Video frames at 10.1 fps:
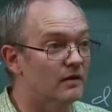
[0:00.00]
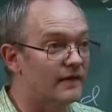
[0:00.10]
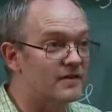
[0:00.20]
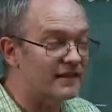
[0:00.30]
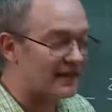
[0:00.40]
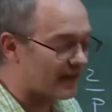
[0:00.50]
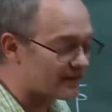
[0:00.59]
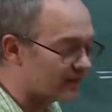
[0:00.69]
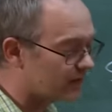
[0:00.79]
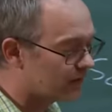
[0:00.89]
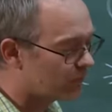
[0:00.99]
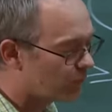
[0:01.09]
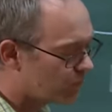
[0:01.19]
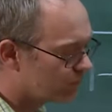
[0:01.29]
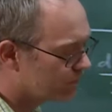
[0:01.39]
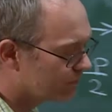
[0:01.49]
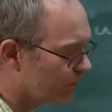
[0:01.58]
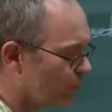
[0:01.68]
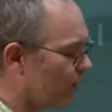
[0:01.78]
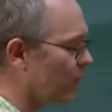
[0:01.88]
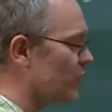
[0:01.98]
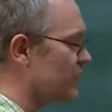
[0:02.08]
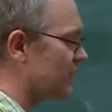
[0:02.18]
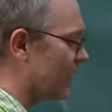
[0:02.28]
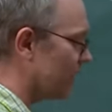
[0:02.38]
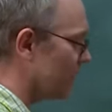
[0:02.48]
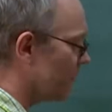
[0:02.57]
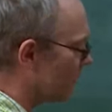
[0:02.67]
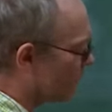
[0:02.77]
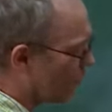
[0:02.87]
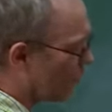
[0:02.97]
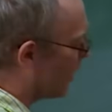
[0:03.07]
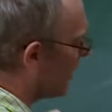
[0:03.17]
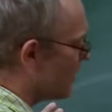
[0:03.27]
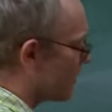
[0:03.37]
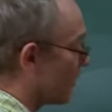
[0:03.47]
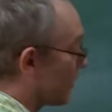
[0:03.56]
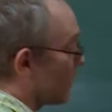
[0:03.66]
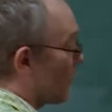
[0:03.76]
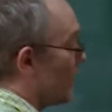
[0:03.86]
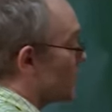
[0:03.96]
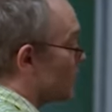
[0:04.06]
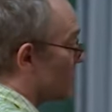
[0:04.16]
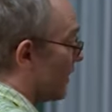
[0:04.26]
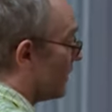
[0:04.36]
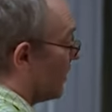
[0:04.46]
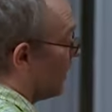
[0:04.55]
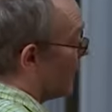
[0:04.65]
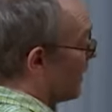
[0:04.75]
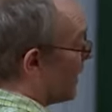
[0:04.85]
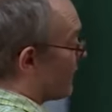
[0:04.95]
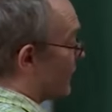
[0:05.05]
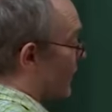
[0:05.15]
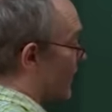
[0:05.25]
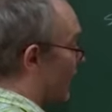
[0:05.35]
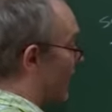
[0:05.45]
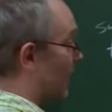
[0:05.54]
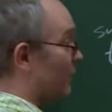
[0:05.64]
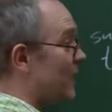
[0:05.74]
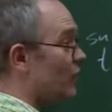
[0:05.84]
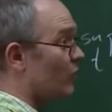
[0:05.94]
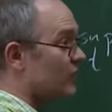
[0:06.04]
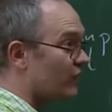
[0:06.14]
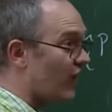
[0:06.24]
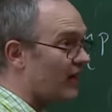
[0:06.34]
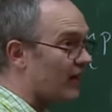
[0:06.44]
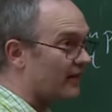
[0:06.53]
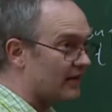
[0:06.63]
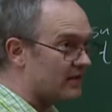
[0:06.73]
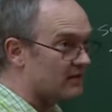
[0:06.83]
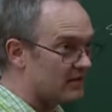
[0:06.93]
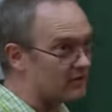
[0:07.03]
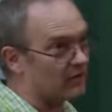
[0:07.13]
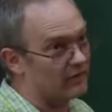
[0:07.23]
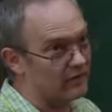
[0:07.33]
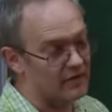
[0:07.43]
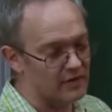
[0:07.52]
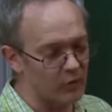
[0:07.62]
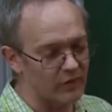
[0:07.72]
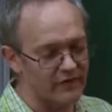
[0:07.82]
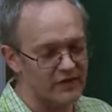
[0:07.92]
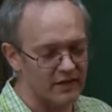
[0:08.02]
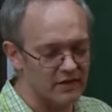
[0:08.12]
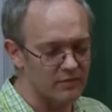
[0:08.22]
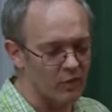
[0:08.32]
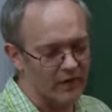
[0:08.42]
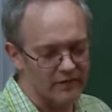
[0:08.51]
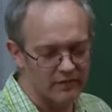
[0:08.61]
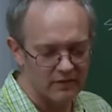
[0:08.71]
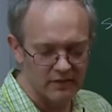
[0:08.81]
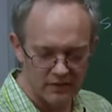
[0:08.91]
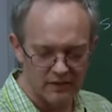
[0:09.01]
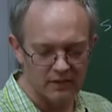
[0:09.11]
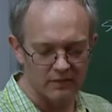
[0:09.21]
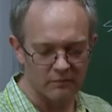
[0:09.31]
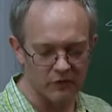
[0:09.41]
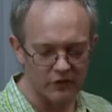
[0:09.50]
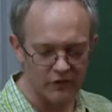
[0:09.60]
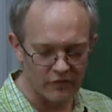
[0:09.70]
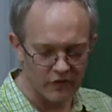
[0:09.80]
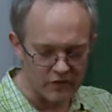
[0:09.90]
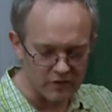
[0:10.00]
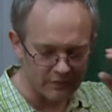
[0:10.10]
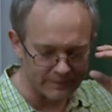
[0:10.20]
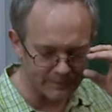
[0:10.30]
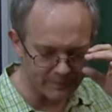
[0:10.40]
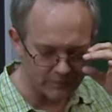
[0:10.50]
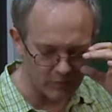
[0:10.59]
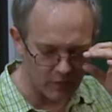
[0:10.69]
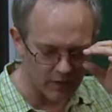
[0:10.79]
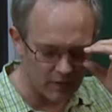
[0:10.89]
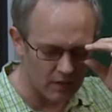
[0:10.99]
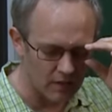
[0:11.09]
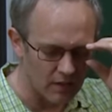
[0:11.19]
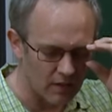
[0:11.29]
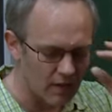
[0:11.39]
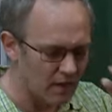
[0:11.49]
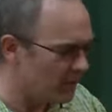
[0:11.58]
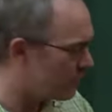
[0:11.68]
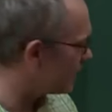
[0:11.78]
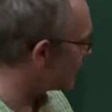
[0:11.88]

This is the classic well-posedness argument for critical equations, right? If an LP norm is finite, then it is on a small enough set it's small. That's Montone convergence, okay? But it